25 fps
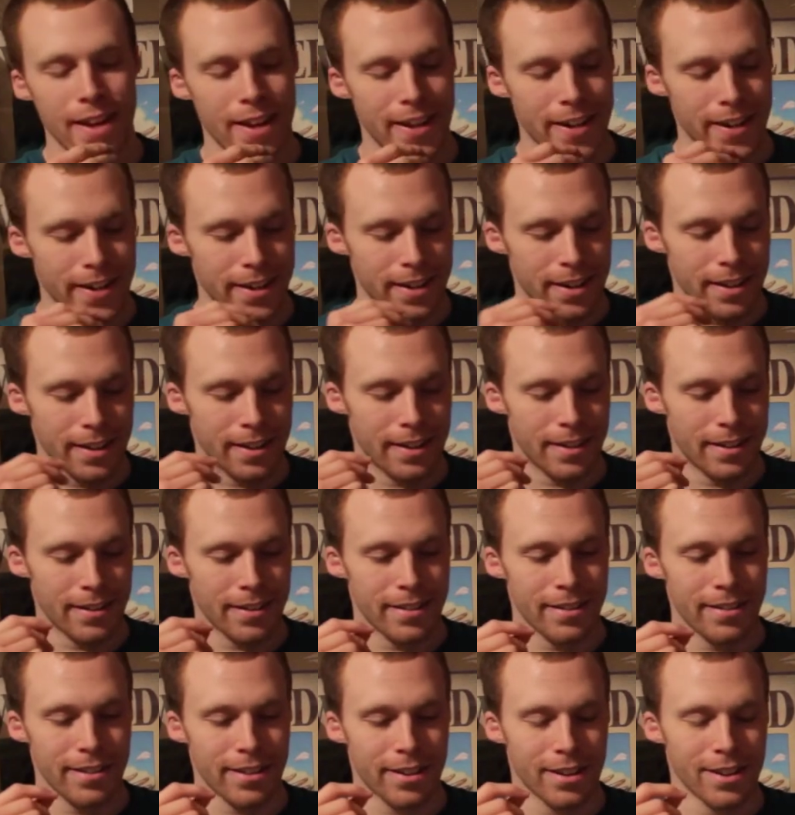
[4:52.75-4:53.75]
and
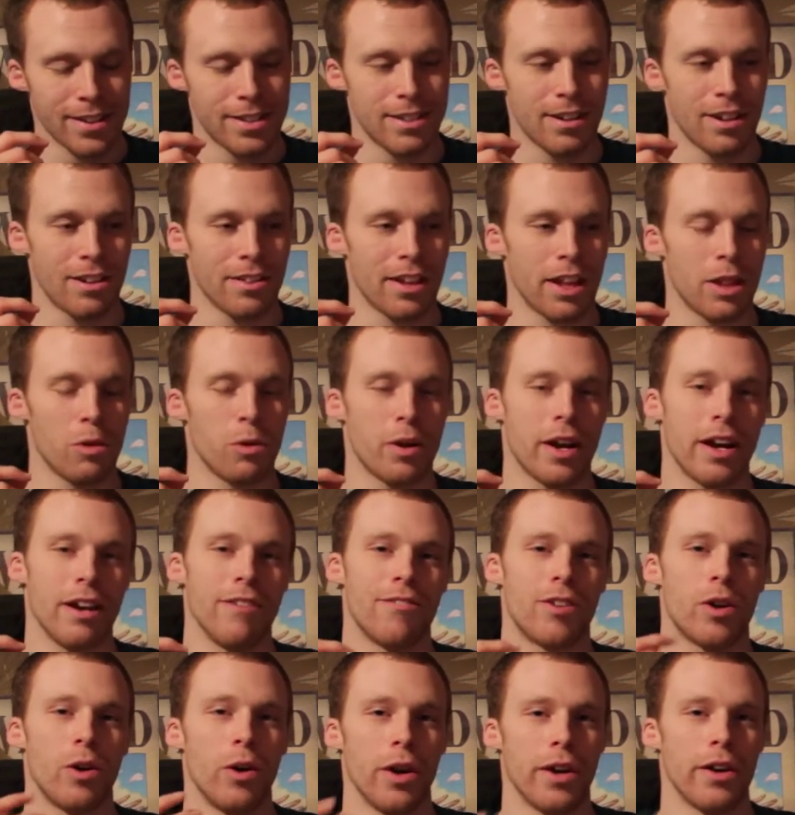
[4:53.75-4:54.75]
you can tell that they were kind
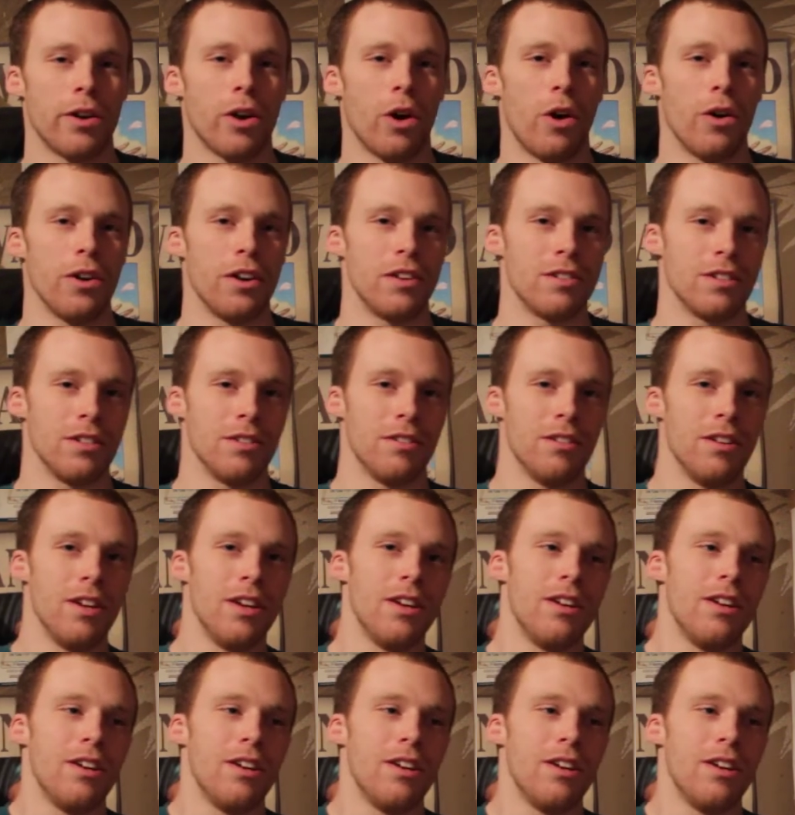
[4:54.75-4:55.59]
of cutting corners and